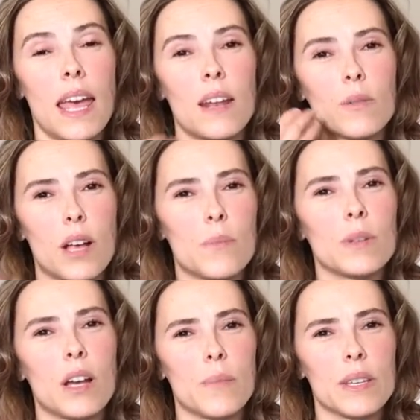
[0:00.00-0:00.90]
and it will help
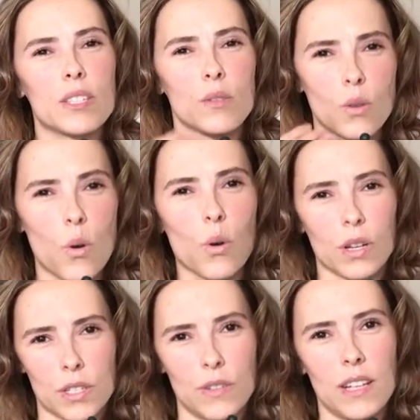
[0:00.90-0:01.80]
it not be so
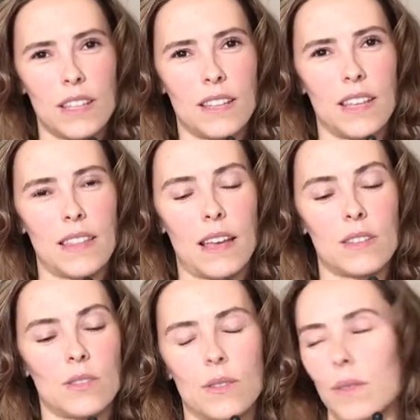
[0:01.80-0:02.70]
coarse or anything like
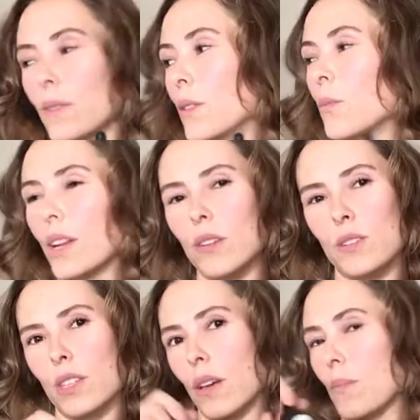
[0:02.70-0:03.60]
that. So you want to
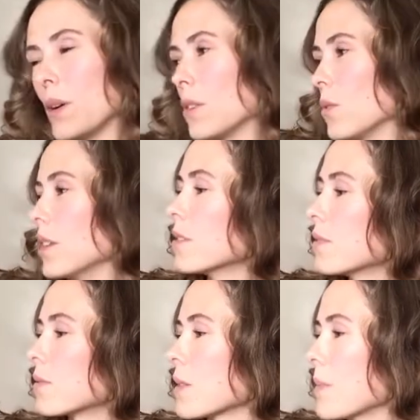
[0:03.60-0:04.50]
use the beard oil
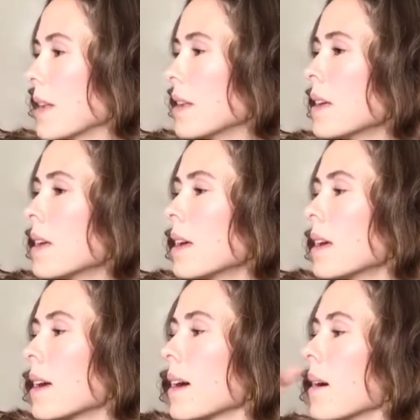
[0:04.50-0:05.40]
for the
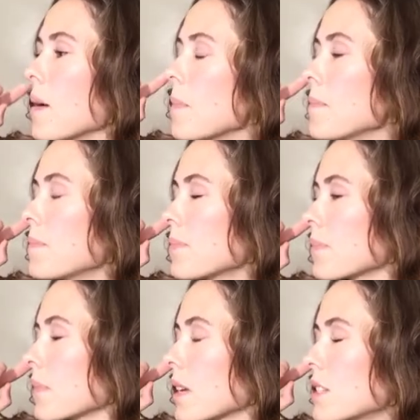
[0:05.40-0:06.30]
men.
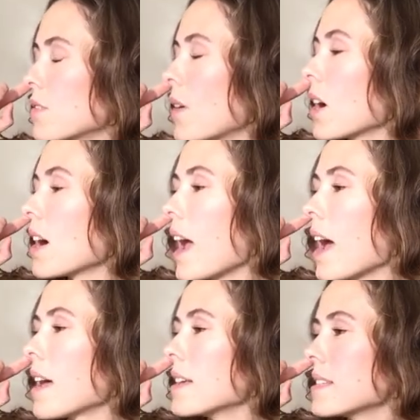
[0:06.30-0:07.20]
As far
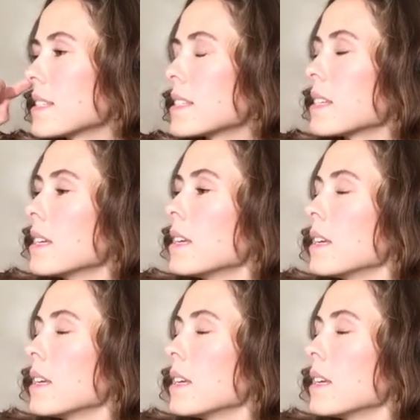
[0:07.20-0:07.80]
as